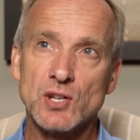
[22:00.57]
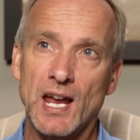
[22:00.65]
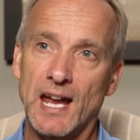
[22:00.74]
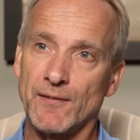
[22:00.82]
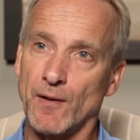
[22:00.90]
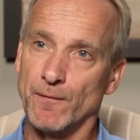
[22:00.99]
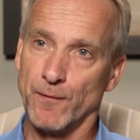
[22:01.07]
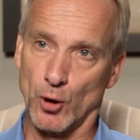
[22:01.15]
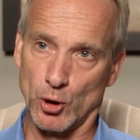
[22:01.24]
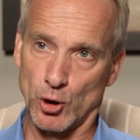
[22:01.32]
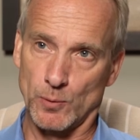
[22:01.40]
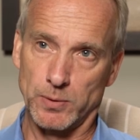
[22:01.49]
to have a
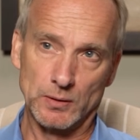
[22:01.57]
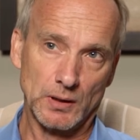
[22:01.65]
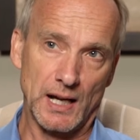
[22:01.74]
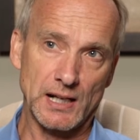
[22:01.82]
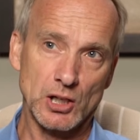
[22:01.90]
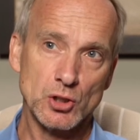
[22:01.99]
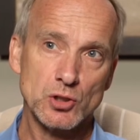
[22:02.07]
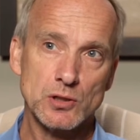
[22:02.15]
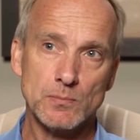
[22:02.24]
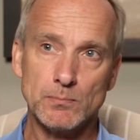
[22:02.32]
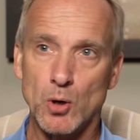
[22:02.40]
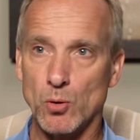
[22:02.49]
verb like
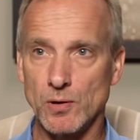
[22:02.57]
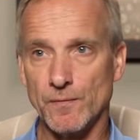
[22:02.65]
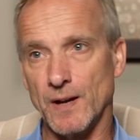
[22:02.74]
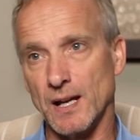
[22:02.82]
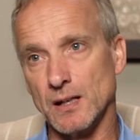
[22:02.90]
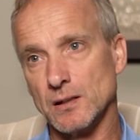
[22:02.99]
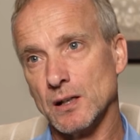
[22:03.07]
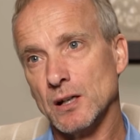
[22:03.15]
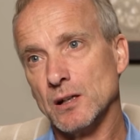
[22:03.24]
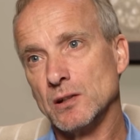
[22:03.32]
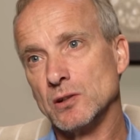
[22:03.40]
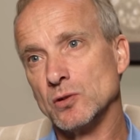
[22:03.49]
to motivate,
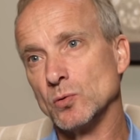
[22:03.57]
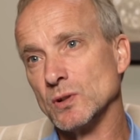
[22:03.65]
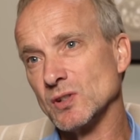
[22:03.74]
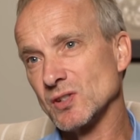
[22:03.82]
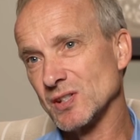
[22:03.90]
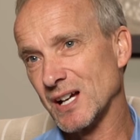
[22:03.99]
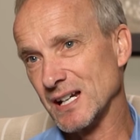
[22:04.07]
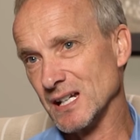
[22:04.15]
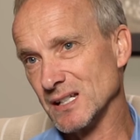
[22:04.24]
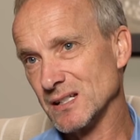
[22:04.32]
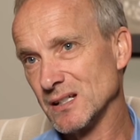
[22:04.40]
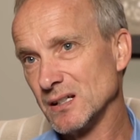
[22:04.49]
to
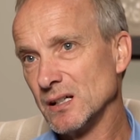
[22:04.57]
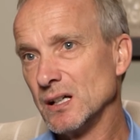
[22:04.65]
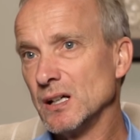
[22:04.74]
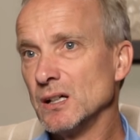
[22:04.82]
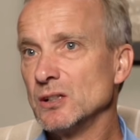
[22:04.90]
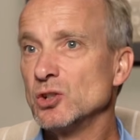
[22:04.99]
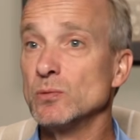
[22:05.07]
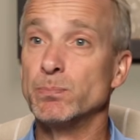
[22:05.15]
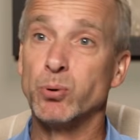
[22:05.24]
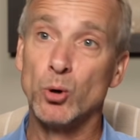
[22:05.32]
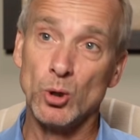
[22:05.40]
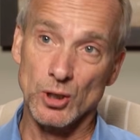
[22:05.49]
incite, to
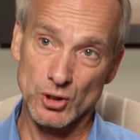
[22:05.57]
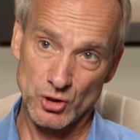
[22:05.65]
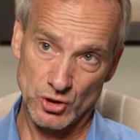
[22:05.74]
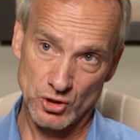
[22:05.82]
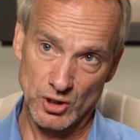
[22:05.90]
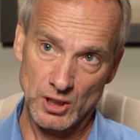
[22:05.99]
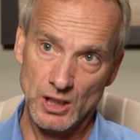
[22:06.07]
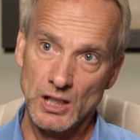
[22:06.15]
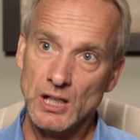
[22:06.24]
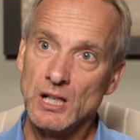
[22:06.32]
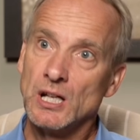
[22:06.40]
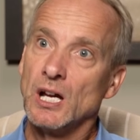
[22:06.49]
push
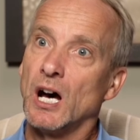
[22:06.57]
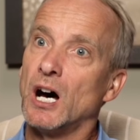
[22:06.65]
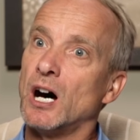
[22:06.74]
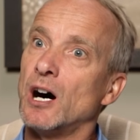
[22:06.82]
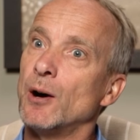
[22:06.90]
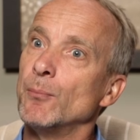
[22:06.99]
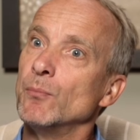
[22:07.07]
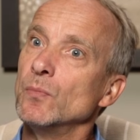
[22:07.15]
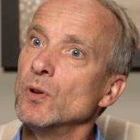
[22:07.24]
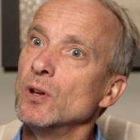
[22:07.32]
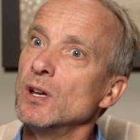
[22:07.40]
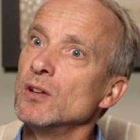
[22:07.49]

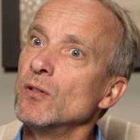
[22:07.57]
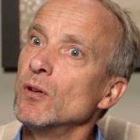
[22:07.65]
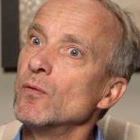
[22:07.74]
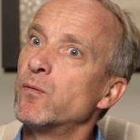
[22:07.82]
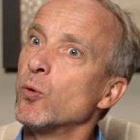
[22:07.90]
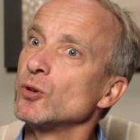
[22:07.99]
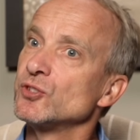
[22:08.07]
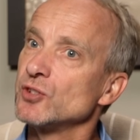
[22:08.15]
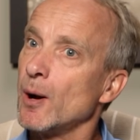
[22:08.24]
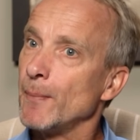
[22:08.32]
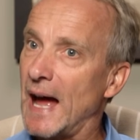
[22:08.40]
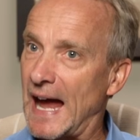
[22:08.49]
for
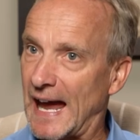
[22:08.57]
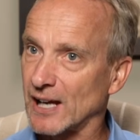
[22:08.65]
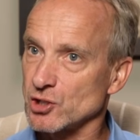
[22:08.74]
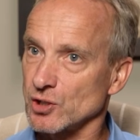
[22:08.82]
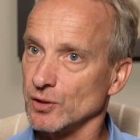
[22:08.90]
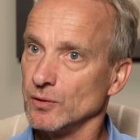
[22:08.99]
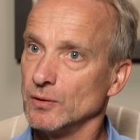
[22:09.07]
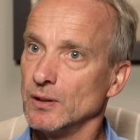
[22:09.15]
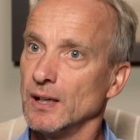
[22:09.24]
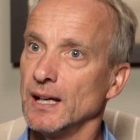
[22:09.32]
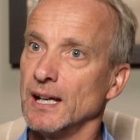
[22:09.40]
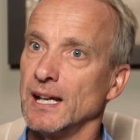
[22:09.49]
some action.
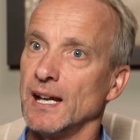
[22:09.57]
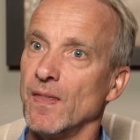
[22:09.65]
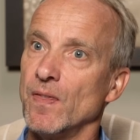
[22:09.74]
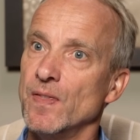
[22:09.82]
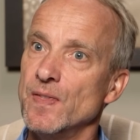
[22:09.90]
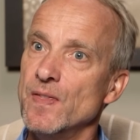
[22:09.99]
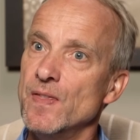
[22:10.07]
And